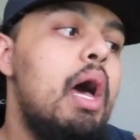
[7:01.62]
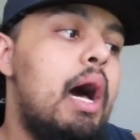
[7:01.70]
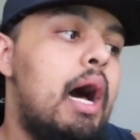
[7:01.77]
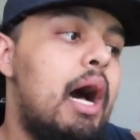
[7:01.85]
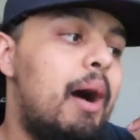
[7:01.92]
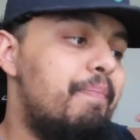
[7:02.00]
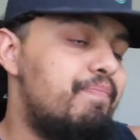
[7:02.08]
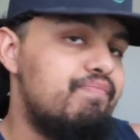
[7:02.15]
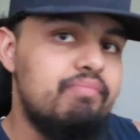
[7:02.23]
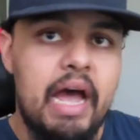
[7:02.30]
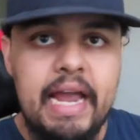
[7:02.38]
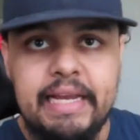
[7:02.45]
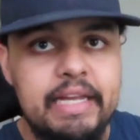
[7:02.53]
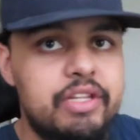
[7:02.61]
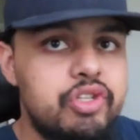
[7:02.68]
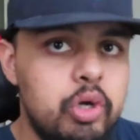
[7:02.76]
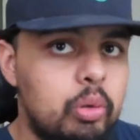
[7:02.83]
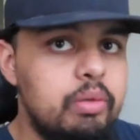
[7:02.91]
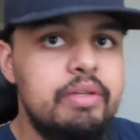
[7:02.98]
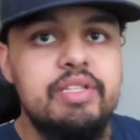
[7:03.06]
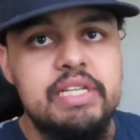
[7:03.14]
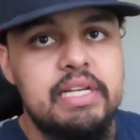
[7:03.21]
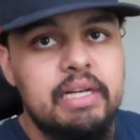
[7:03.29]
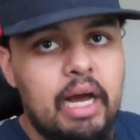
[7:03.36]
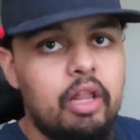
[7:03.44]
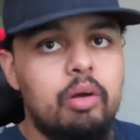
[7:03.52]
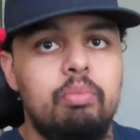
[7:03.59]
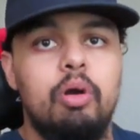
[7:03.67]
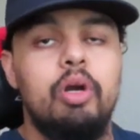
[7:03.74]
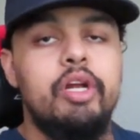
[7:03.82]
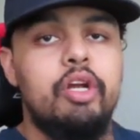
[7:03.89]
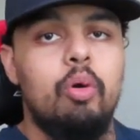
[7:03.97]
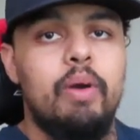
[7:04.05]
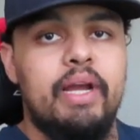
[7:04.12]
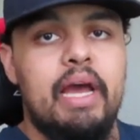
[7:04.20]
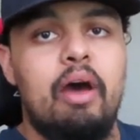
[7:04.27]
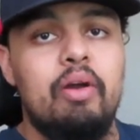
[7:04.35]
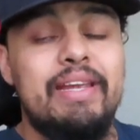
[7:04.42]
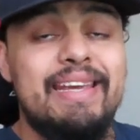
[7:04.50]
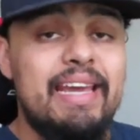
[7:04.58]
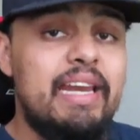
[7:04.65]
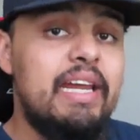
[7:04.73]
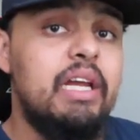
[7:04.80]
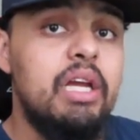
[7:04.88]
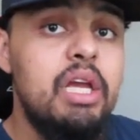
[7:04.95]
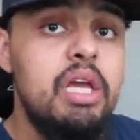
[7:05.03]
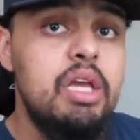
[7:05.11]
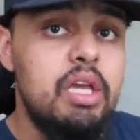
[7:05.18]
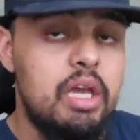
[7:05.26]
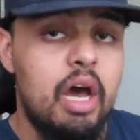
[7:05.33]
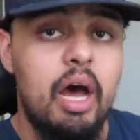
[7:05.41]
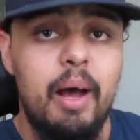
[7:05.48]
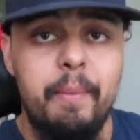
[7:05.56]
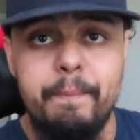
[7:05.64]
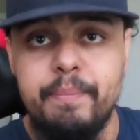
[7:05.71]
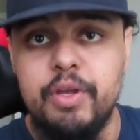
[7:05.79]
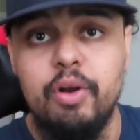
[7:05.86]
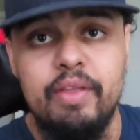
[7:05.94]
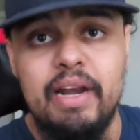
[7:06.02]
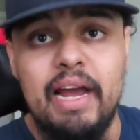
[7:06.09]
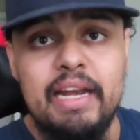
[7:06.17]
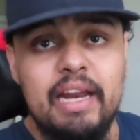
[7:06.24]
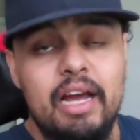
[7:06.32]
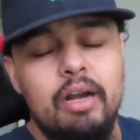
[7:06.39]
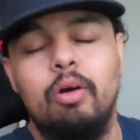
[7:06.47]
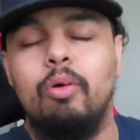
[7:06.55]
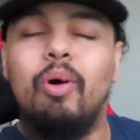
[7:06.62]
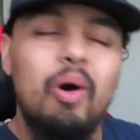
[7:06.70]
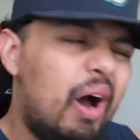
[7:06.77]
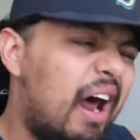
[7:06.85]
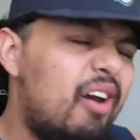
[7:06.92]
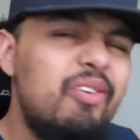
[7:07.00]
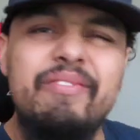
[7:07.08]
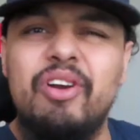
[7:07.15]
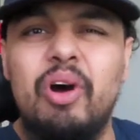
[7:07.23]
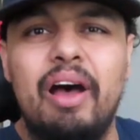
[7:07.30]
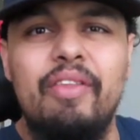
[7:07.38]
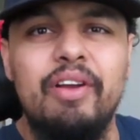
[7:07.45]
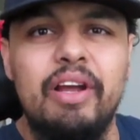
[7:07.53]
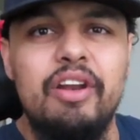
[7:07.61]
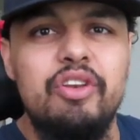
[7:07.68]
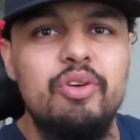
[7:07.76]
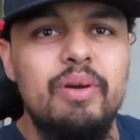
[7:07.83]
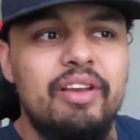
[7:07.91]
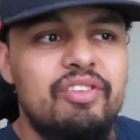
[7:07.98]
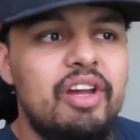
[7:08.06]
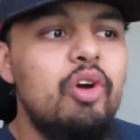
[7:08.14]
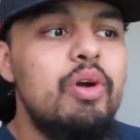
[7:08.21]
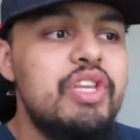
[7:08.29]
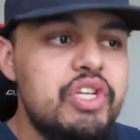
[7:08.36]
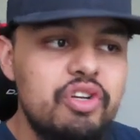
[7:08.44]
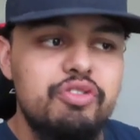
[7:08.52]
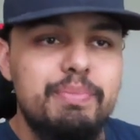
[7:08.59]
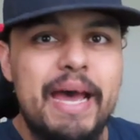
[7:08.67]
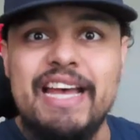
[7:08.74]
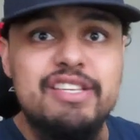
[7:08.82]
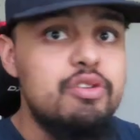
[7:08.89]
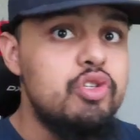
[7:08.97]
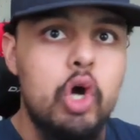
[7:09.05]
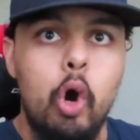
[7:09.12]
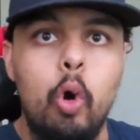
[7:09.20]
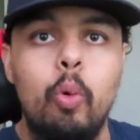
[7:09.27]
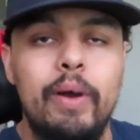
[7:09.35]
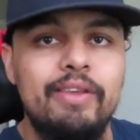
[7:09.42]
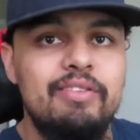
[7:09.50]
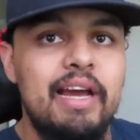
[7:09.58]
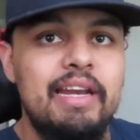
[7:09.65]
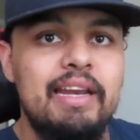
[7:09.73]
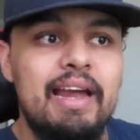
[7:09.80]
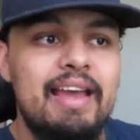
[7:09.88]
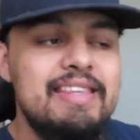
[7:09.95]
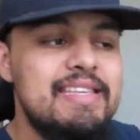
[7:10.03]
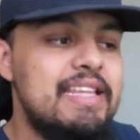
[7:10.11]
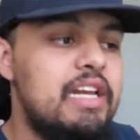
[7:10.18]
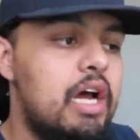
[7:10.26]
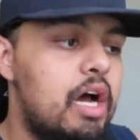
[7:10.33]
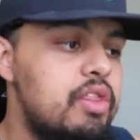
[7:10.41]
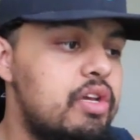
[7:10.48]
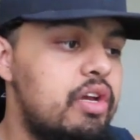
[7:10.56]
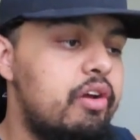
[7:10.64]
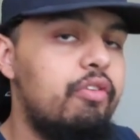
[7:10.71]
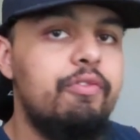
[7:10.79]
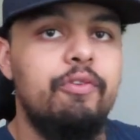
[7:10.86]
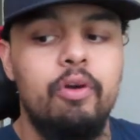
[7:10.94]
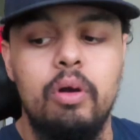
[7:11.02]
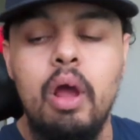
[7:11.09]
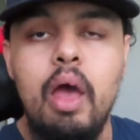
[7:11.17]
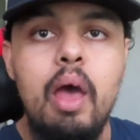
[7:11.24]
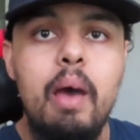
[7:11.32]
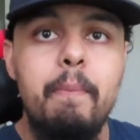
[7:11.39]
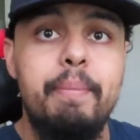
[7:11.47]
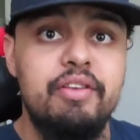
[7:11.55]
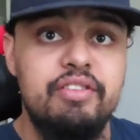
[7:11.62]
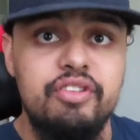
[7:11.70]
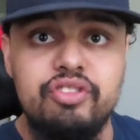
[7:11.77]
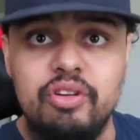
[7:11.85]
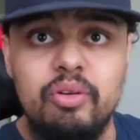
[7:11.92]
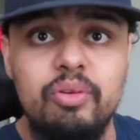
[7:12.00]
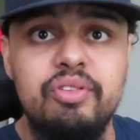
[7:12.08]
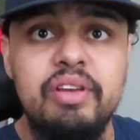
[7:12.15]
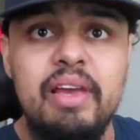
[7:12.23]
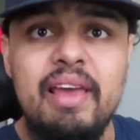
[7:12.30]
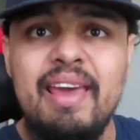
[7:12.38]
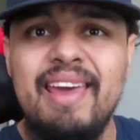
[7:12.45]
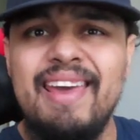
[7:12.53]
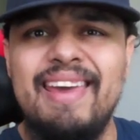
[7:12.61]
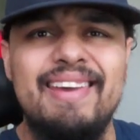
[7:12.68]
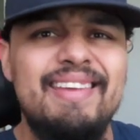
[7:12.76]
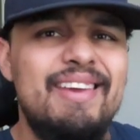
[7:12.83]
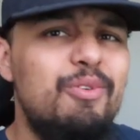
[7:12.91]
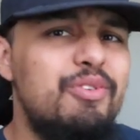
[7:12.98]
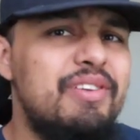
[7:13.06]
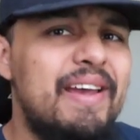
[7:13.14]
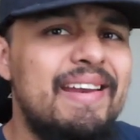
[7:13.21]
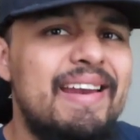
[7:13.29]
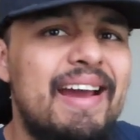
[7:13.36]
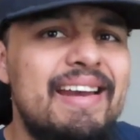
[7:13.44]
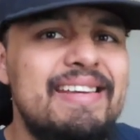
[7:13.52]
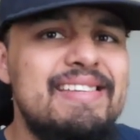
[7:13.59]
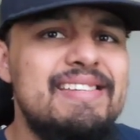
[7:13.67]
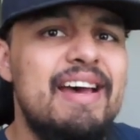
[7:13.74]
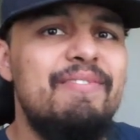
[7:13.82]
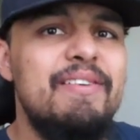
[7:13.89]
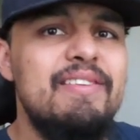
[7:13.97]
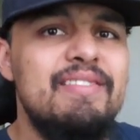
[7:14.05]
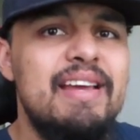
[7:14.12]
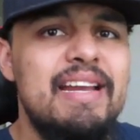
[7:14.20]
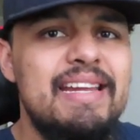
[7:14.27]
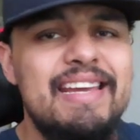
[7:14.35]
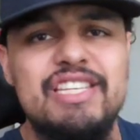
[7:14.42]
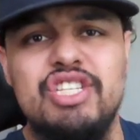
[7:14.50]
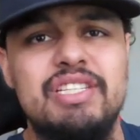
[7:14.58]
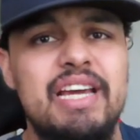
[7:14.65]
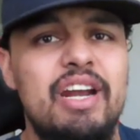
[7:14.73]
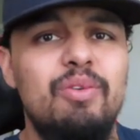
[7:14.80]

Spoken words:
I could totally see Cuyler Murray going out and getting the 99, or I don't even know how they're going to do it, because I know in years past it was always 99s, and then other years for positionals it was like 97s, 98s, just kind